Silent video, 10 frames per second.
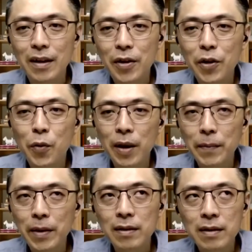You know why?
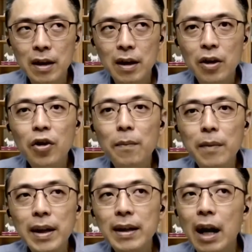Because
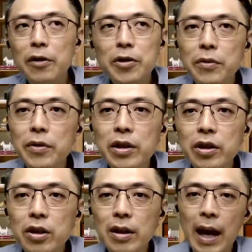normally the ultra rich
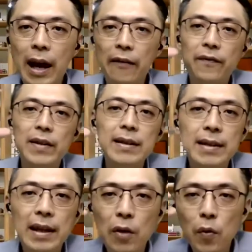have this
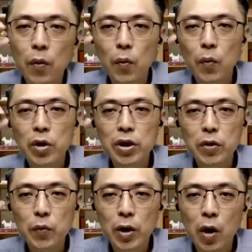thing which
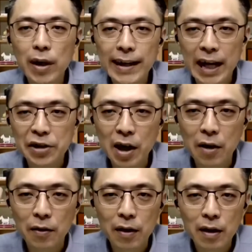we call it cash
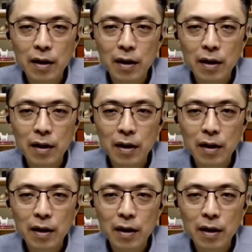cow.